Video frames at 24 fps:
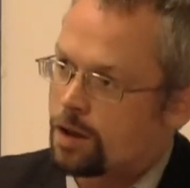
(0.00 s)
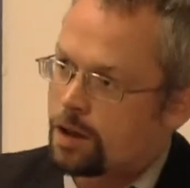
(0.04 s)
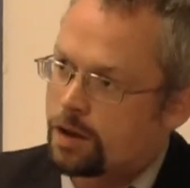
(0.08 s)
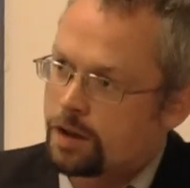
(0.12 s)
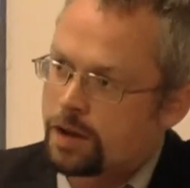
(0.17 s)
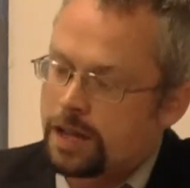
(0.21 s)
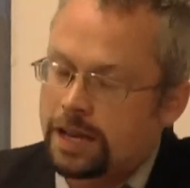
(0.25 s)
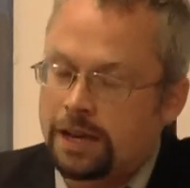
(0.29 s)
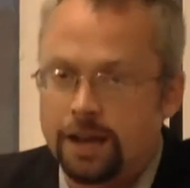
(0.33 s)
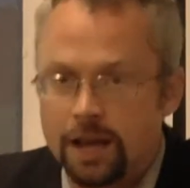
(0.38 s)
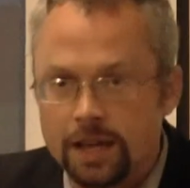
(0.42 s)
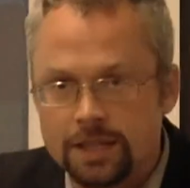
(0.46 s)

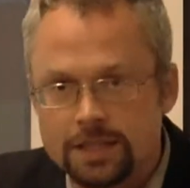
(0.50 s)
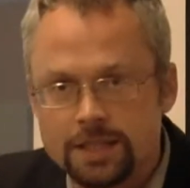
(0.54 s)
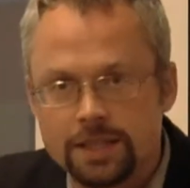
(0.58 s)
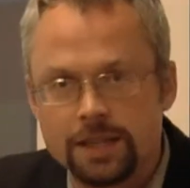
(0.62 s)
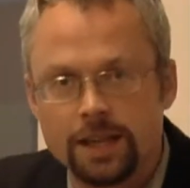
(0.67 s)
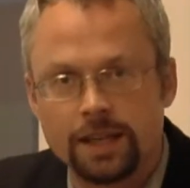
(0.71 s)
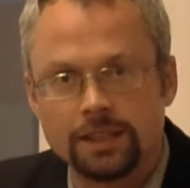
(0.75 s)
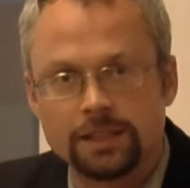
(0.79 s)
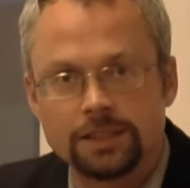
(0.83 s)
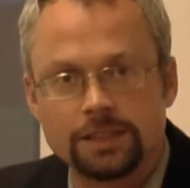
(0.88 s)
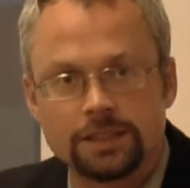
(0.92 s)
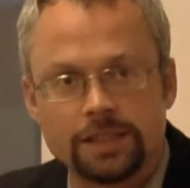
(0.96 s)
in
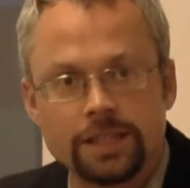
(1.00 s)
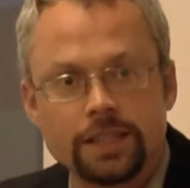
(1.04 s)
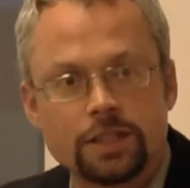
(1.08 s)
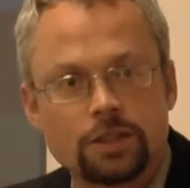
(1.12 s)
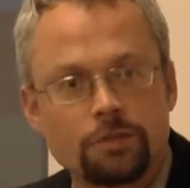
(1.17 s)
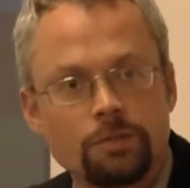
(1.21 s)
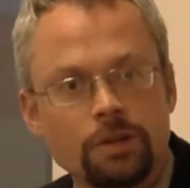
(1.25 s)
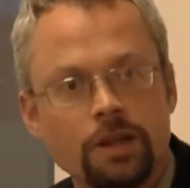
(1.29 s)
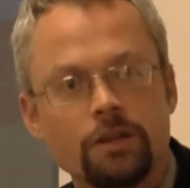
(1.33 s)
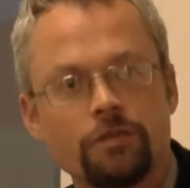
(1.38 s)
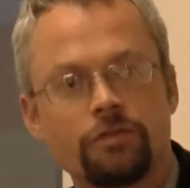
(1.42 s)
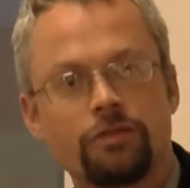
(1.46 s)
1996,
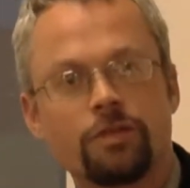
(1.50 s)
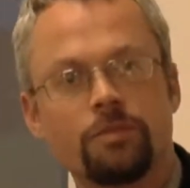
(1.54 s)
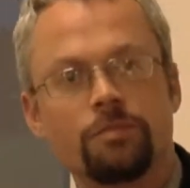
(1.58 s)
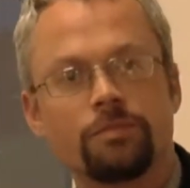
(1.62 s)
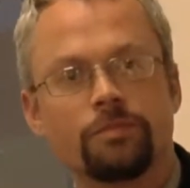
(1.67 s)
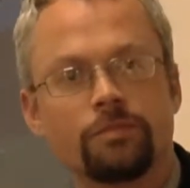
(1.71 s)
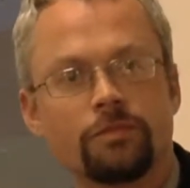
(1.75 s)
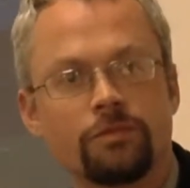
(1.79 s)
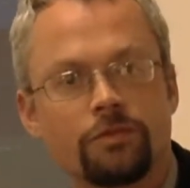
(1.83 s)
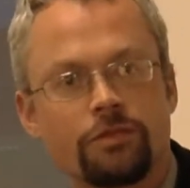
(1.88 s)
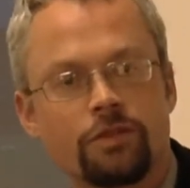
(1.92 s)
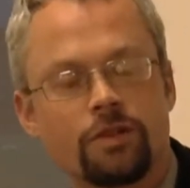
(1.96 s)
we know
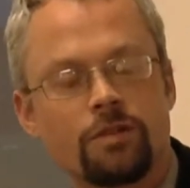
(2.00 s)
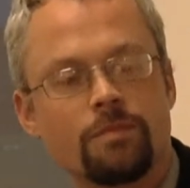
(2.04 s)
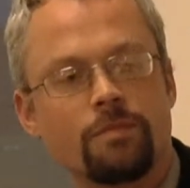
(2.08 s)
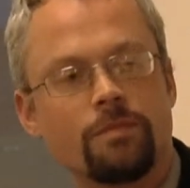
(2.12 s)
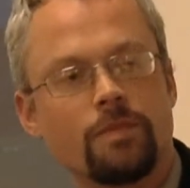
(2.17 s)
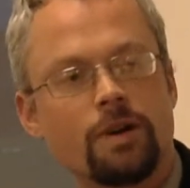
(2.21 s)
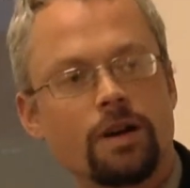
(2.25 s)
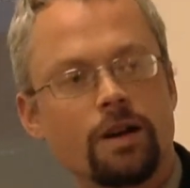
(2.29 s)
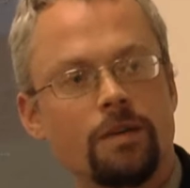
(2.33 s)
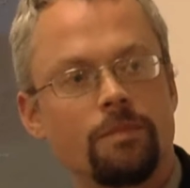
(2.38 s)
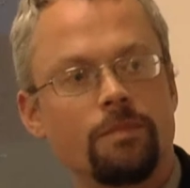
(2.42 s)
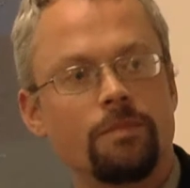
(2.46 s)
from
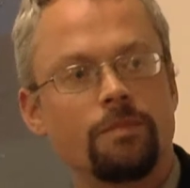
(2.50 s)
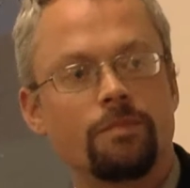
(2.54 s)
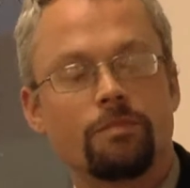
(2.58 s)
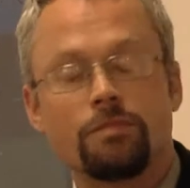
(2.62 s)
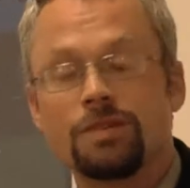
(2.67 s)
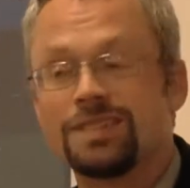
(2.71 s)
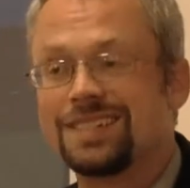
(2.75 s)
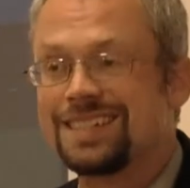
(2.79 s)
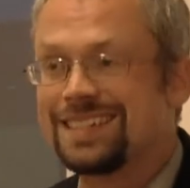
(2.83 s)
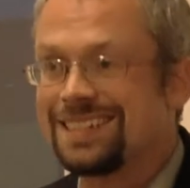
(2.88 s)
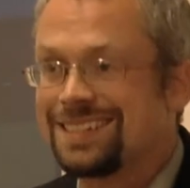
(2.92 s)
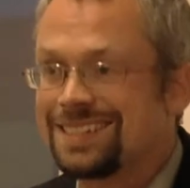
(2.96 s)

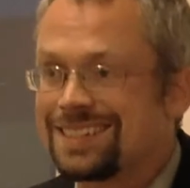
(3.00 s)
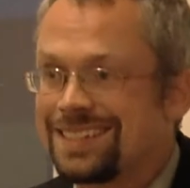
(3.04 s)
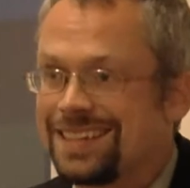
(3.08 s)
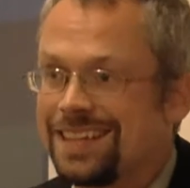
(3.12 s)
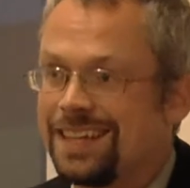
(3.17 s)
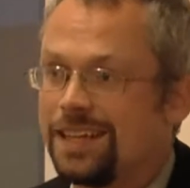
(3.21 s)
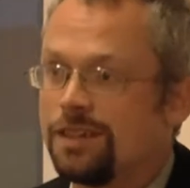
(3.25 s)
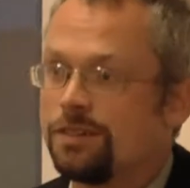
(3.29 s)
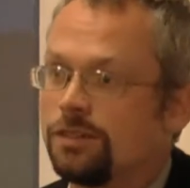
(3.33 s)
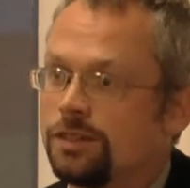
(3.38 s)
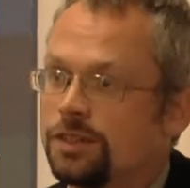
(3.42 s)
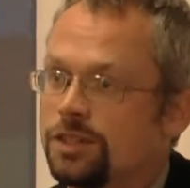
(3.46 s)

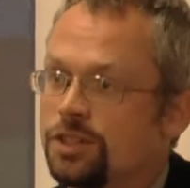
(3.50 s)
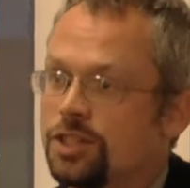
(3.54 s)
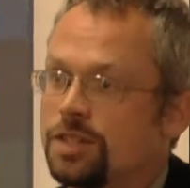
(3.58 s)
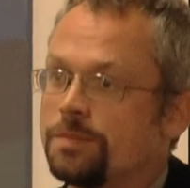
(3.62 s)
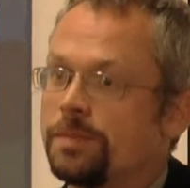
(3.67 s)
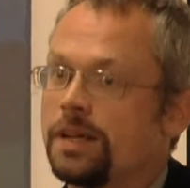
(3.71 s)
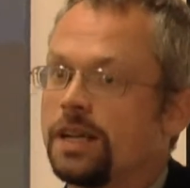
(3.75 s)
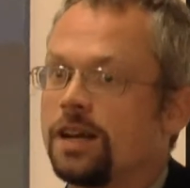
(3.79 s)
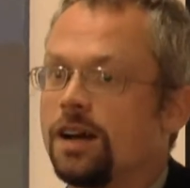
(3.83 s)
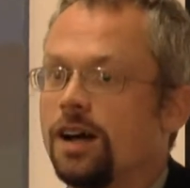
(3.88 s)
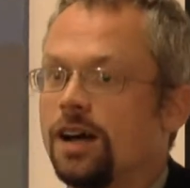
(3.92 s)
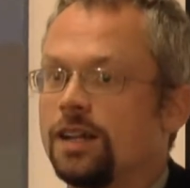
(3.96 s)
Brzezinski, who was
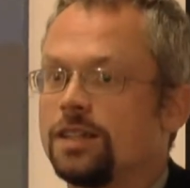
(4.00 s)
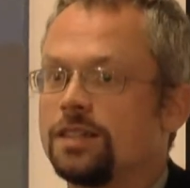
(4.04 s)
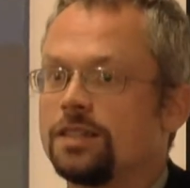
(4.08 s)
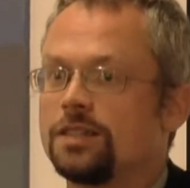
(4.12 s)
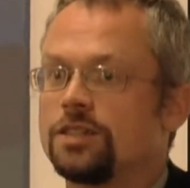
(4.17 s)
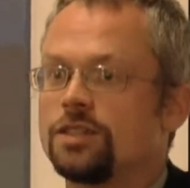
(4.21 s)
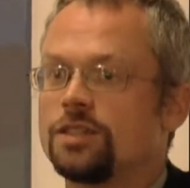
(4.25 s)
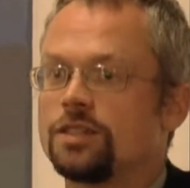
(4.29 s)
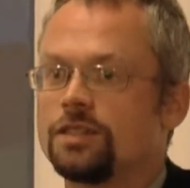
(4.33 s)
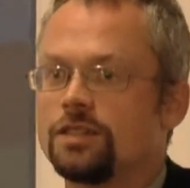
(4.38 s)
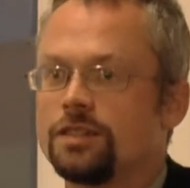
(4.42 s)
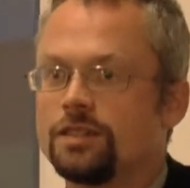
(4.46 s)
Jimmy
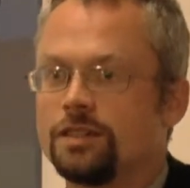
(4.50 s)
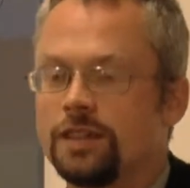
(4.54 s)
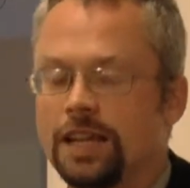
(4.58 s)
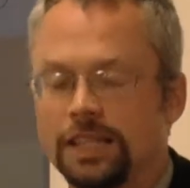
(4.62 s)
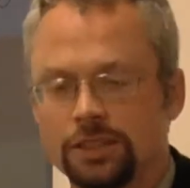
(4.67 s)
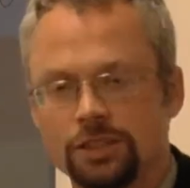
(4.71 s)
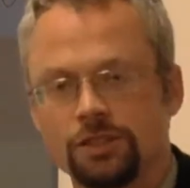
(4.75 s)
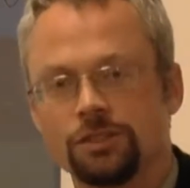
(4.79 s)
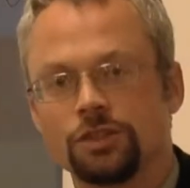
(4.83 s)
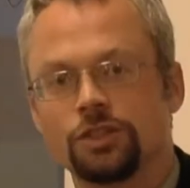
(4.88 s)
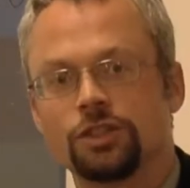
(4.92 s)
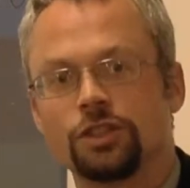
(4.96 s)
Carter's
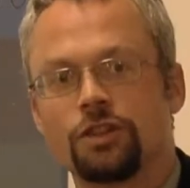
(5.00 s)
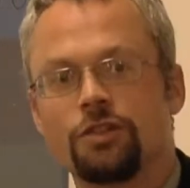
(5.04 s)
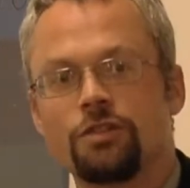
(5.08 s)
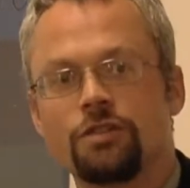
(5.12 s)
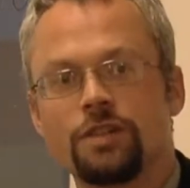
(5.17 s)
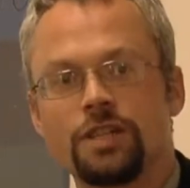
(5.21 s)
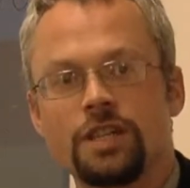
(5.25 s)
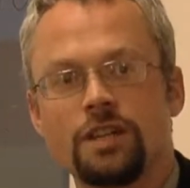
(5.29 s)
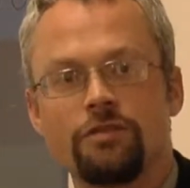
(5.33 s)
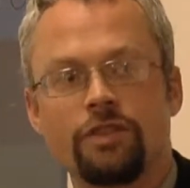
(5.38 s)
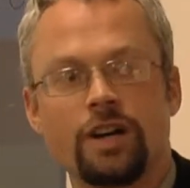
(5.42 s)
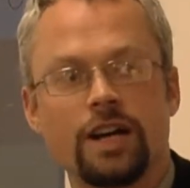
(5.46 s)
national
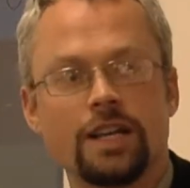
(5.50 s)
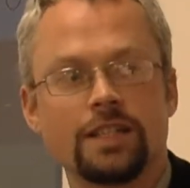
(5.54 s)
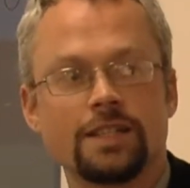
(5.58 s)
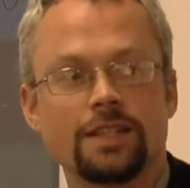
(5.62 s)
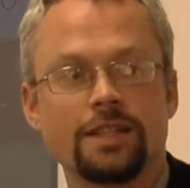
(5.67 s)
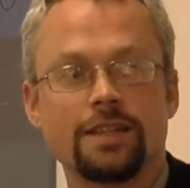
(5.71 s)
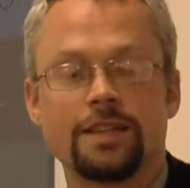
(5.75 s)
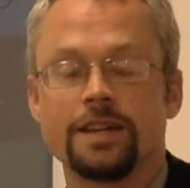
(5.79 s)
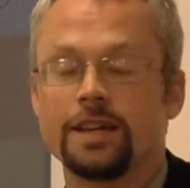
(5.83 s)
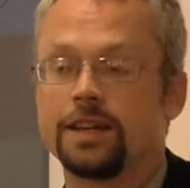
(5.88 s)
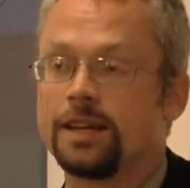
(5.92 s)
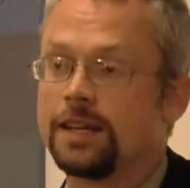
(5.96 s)
security advisor,
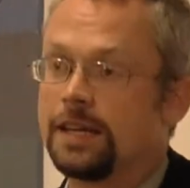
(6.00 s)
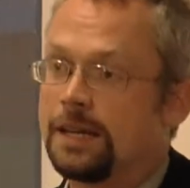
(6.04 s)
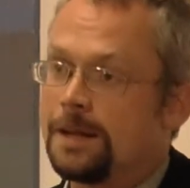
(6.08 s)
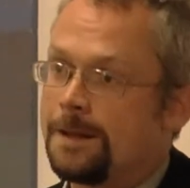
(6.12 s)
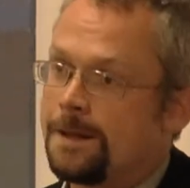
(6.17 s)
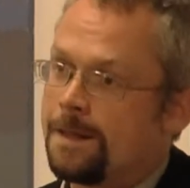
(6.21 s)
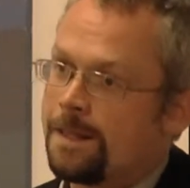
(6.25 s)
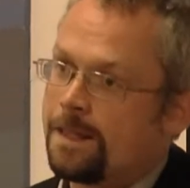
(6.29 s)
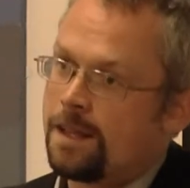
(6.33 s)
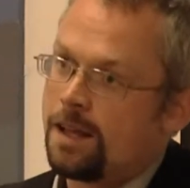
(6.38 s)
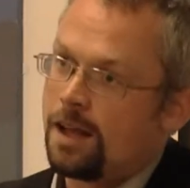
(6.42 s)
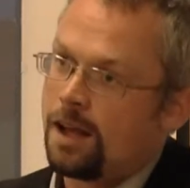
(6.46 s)

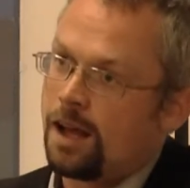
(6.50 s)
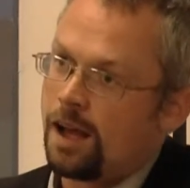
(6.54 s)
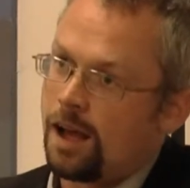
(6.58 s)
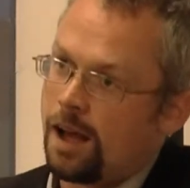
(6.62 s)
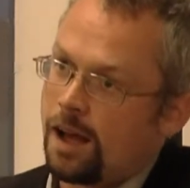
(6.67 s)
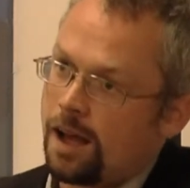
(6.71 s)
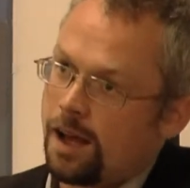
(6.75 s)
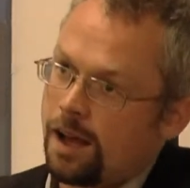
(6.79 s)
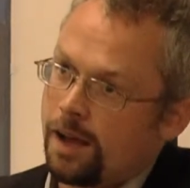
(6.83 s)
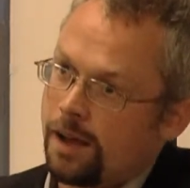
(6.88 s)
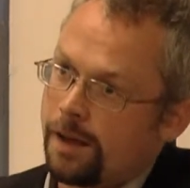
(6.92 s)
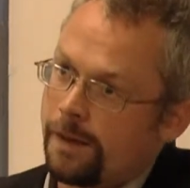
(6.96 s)

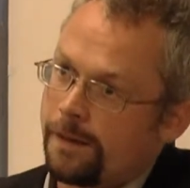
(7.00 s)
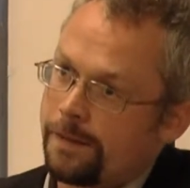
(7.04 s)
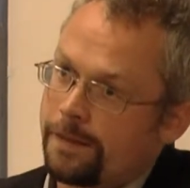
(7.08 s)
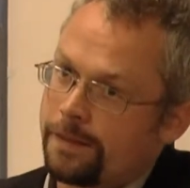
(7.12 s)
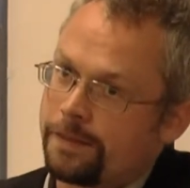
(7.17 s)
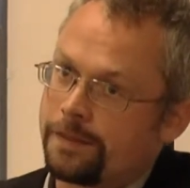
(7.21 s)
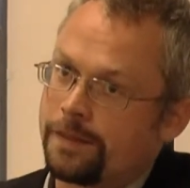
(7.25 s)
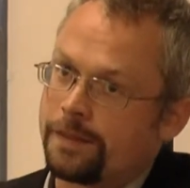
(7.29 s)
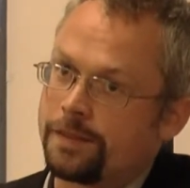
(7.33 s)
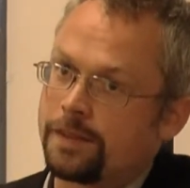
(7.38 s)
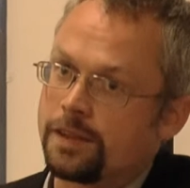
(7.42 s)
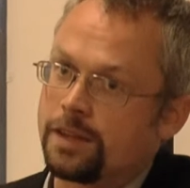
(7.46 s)

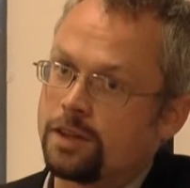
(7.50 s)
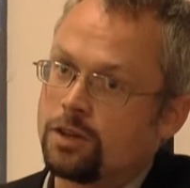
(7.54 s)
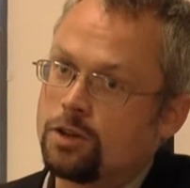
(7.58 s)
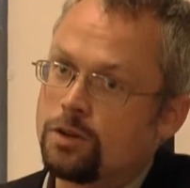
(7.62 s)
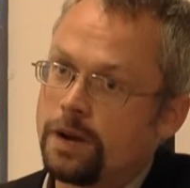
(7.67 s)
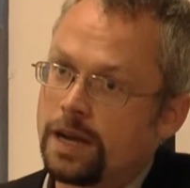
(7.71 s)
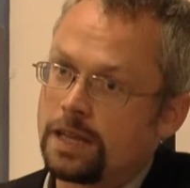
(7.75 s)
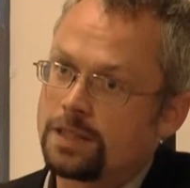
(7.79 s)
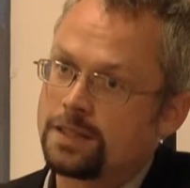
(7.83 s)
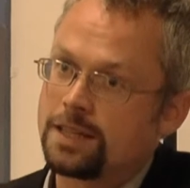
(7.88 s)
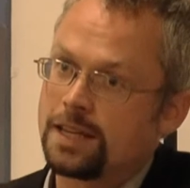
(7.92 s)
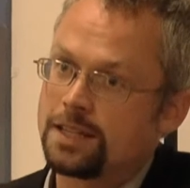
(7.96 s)
that the
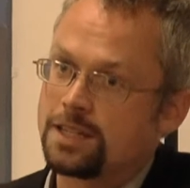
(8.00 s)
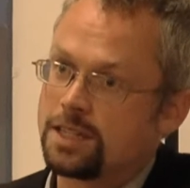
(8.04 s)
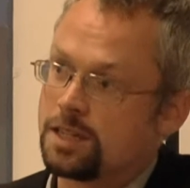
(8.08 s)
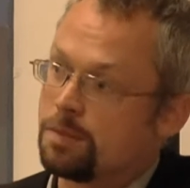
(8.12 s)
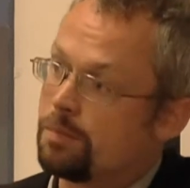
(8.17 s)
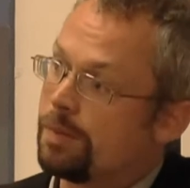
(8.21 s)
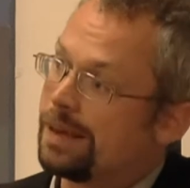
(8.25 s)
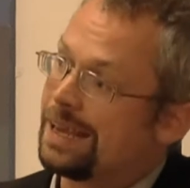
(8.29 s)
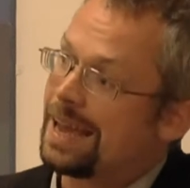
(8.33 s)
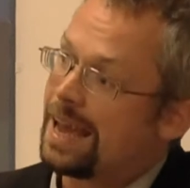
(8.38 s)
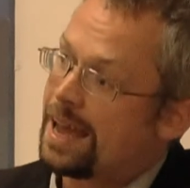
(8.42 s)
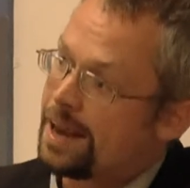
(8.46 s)
US actually
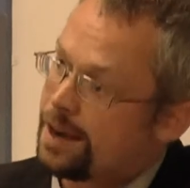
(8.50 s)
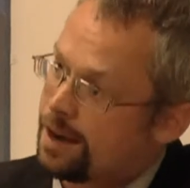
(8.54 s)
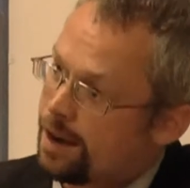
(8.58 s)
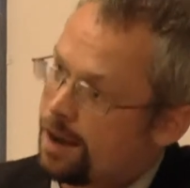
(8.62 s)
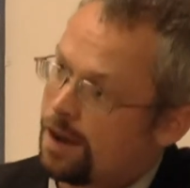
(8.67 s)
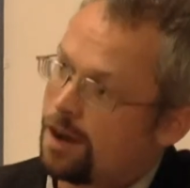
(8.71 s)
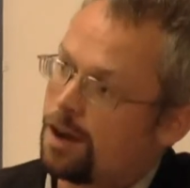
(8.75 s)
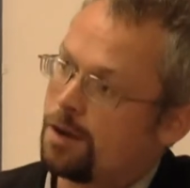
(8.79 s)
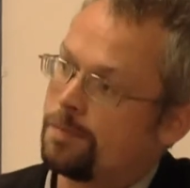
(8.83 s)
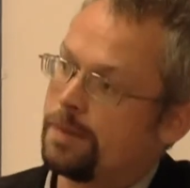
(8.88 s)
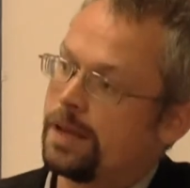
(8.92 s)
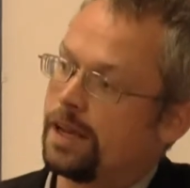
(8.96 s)
began
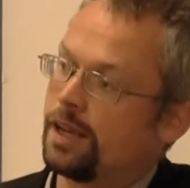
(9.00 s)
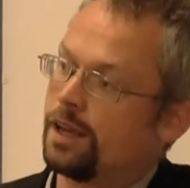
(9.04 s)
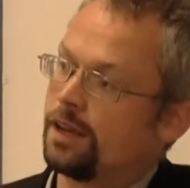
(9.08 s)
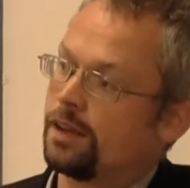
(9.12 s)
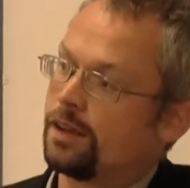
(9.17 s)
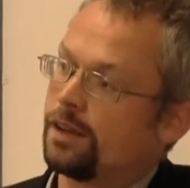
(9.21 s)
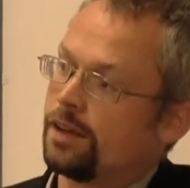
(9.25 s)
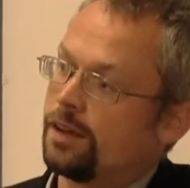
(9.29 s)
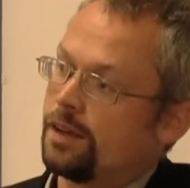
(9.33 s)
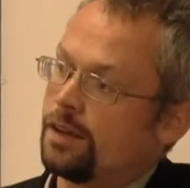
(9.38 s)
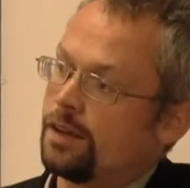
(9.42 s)
arming